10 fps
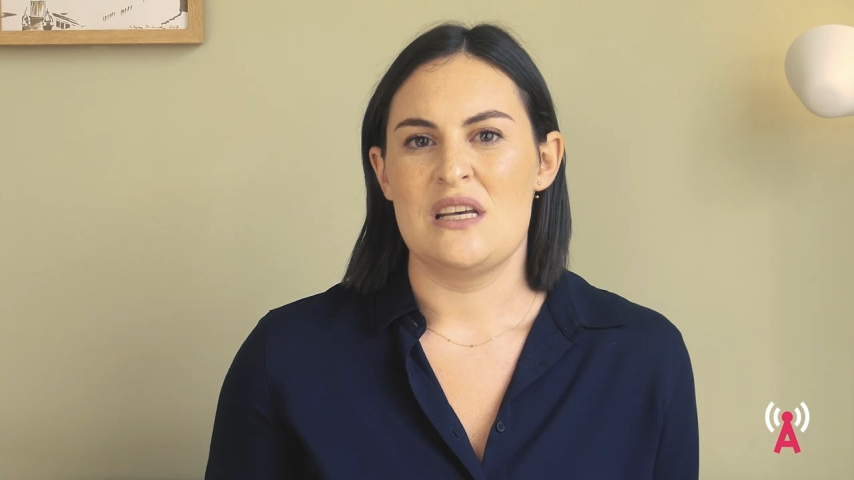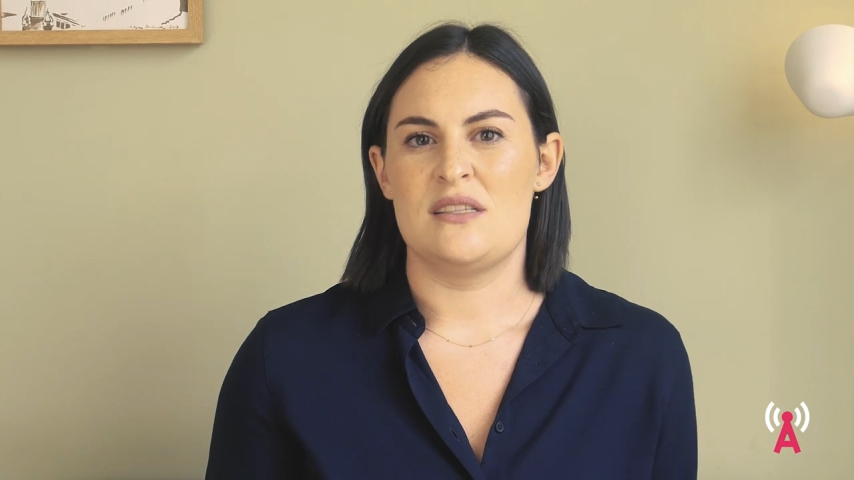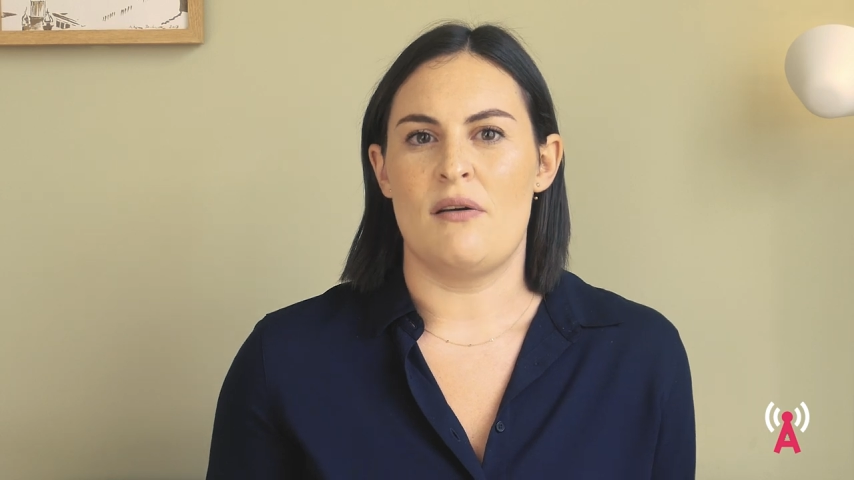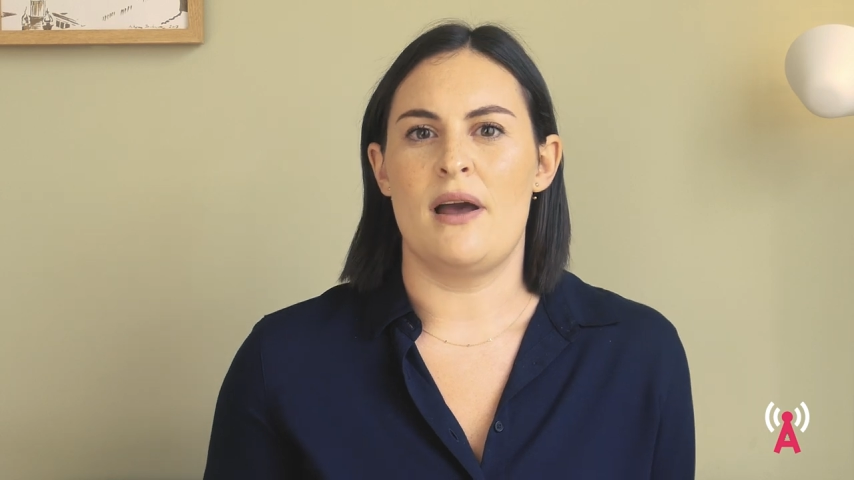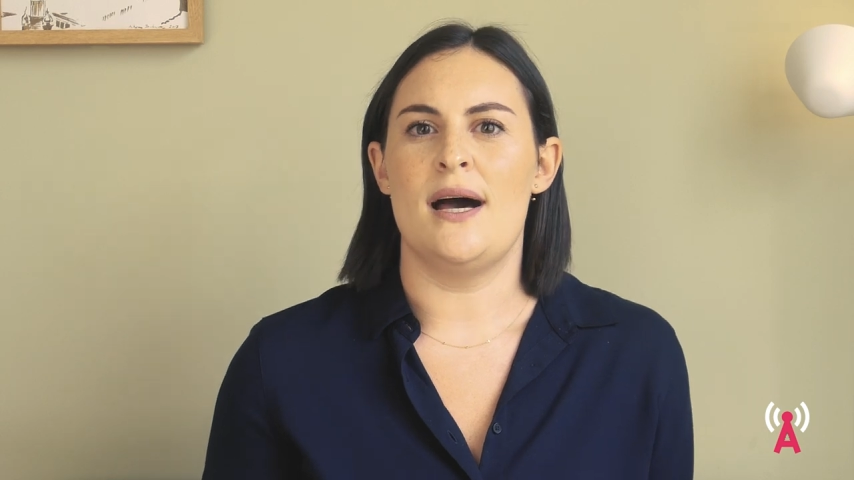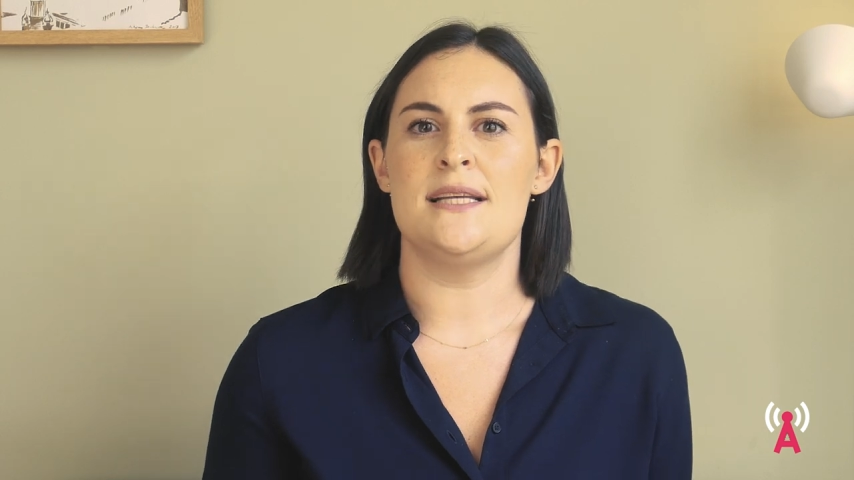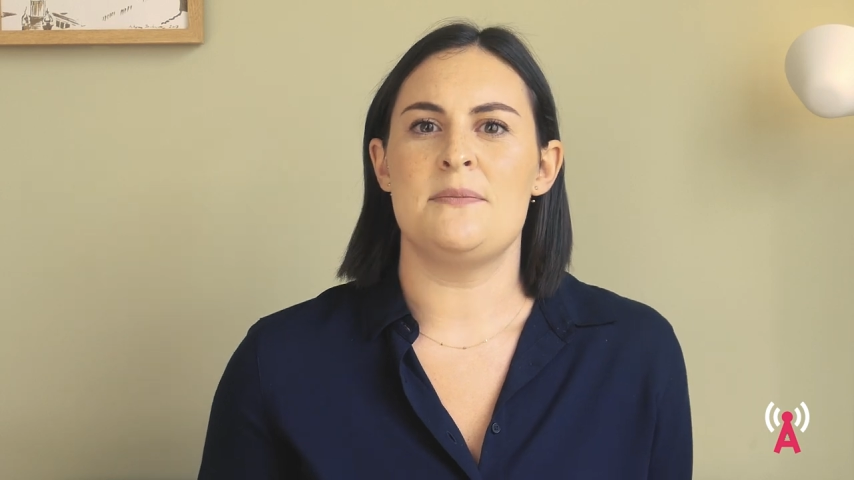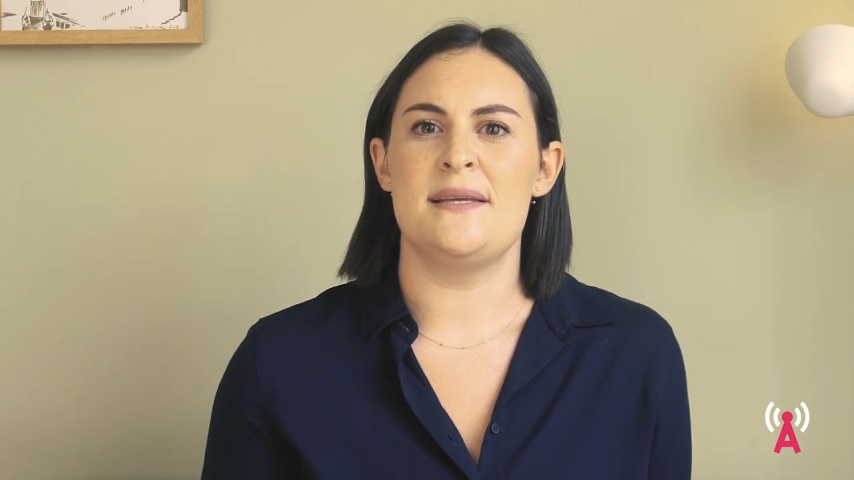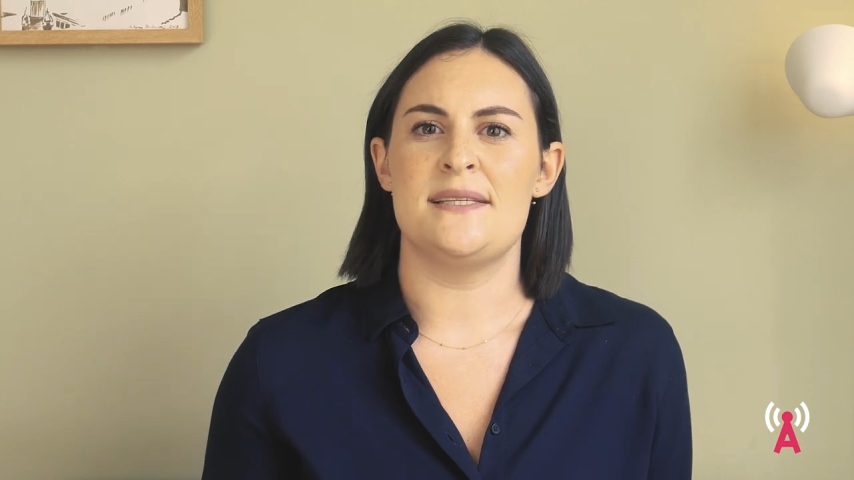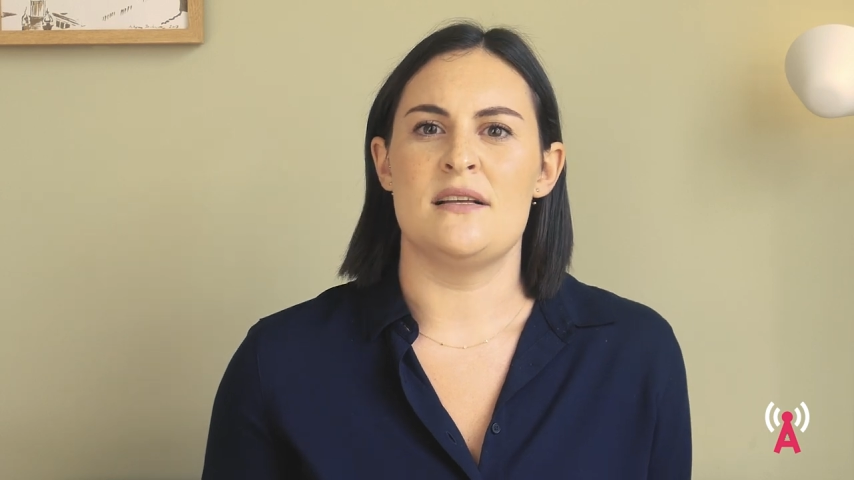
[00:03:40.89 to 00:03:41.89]
So I asked
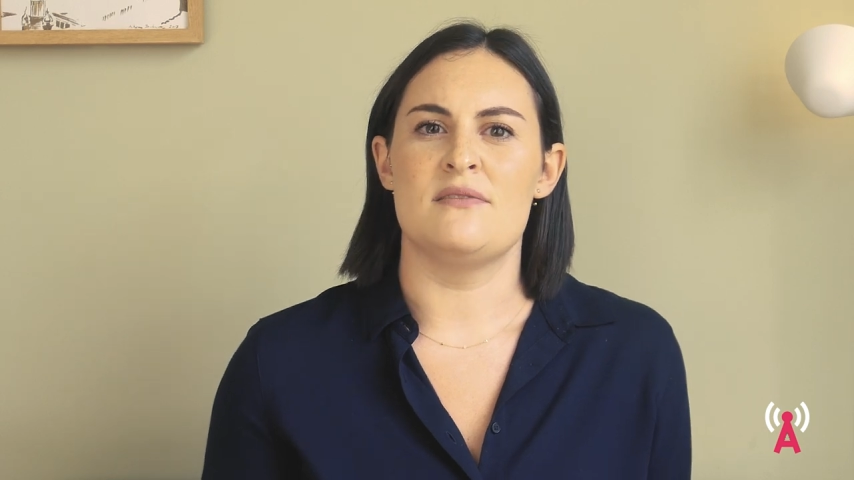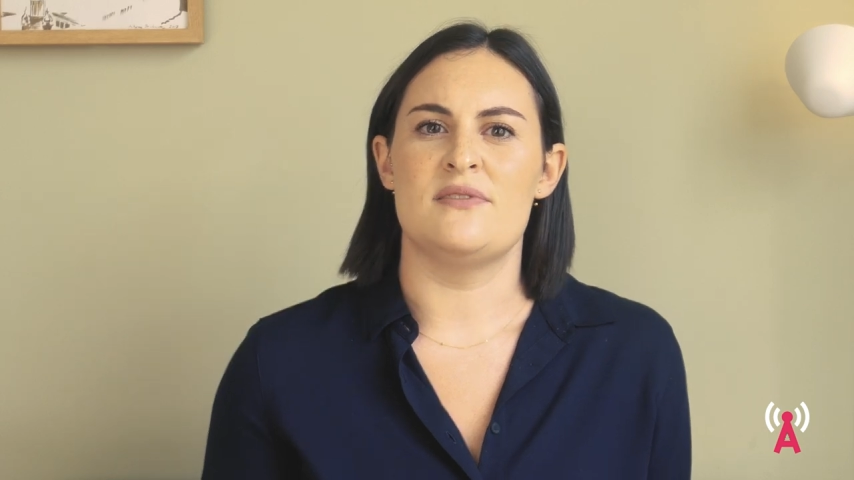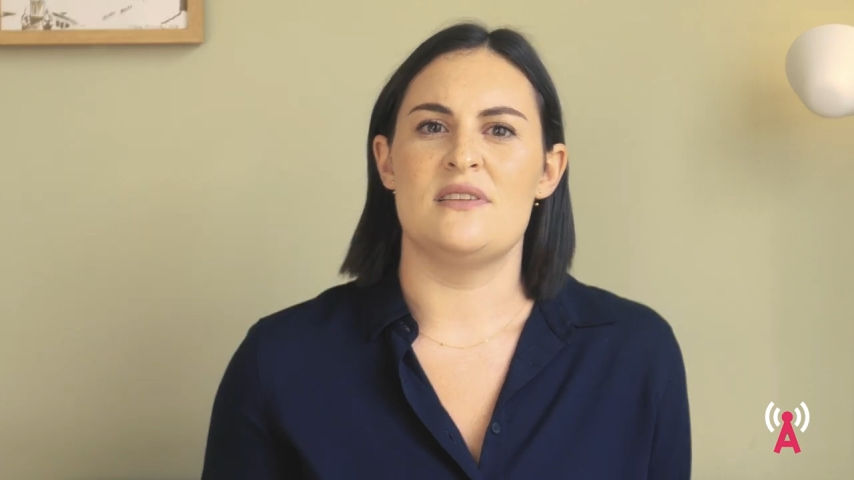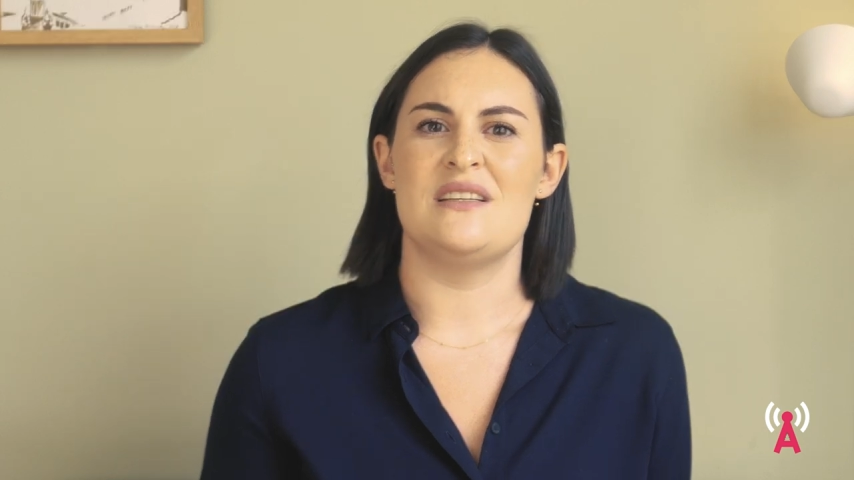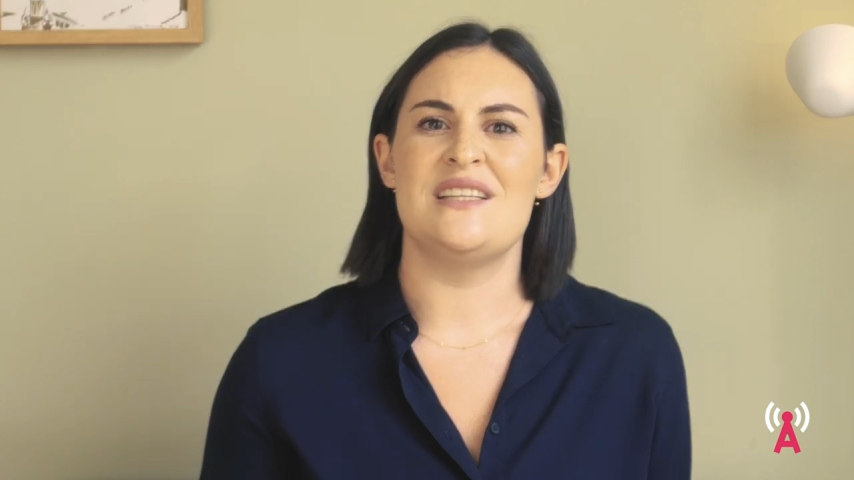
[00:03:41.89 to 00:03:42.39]
myself,